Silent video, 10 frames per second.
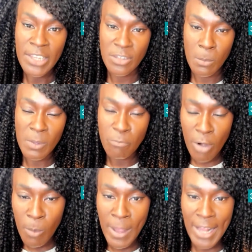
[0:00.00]
So we've
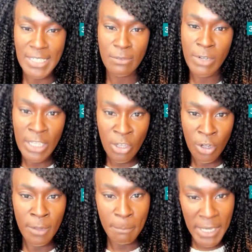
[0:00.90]
proactively
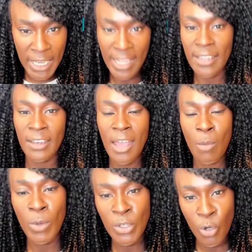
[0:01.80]
got a plan
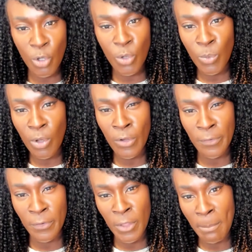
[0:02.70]
we're not caught
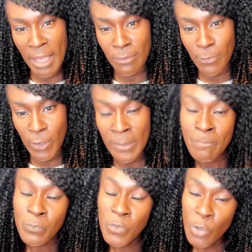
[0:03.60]
off on the back foot,
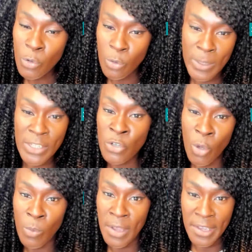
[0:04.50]
or we're
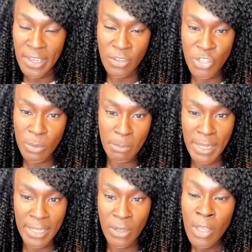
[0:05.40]
not working to a
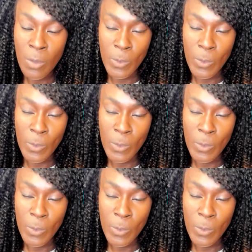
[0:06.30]
plan.